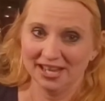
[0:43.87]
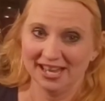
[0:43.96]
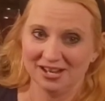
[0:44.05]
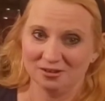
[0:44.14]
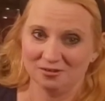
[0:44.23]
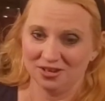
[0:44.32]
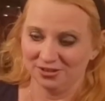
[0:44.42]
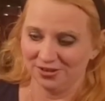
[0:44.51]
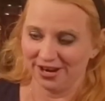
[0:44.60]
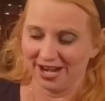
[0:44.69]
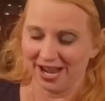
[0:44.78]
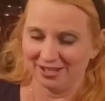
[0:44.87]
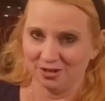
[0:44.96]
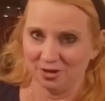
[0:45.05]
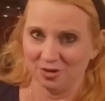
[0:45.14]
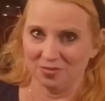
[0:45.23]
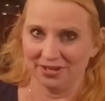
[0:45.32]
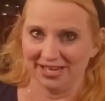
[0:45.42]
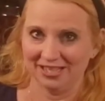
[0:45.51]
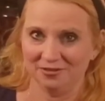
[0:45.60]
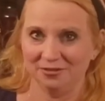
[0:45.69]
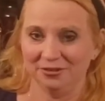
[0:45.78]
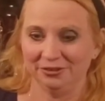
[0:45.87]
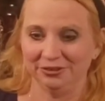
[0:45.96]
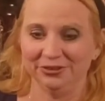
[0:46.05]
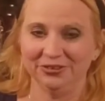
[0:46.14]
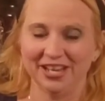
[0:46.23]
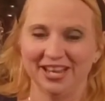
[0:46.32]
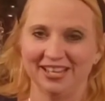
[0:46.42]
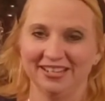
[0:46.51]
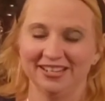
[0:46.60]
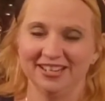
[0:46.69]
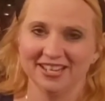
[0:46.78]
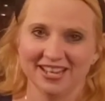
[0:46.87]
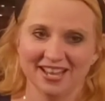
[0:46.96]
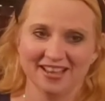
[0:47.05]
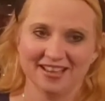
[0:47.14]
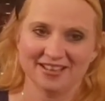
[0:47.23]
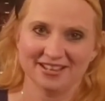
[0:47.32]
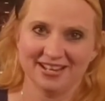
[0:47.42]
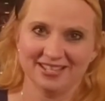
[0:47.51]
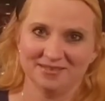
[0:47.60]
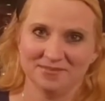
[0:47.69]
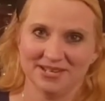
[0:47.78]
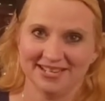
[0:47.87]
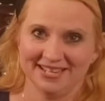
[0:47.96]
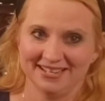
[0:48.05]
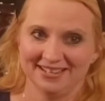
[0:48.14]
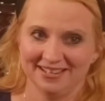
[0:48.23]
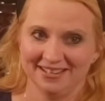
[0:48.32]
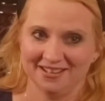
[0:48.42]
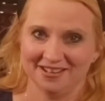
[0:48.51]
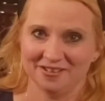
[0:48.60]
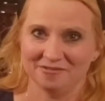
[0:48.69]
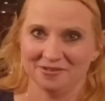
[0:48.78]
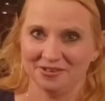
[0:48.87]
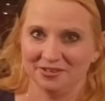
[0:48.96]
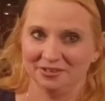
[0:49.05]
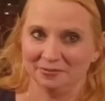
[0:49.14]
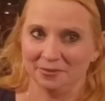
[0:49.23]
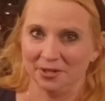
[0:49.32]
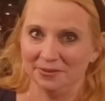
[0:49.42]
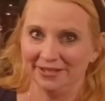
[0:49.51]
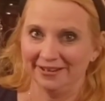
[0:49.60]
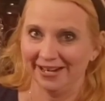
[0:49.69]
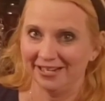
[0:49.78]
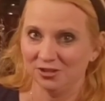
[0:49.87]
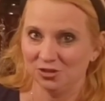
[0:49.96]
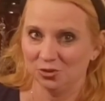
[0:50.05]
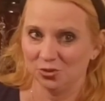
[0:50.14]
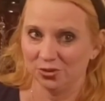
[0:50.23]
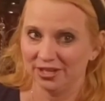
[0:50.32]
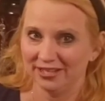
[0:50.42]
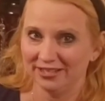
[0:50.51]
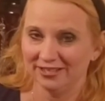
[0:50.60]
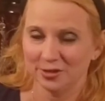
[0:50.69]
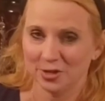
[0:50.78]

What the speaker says: In the 5th grade I started playing the flute, and it's been one of the probably greatest joys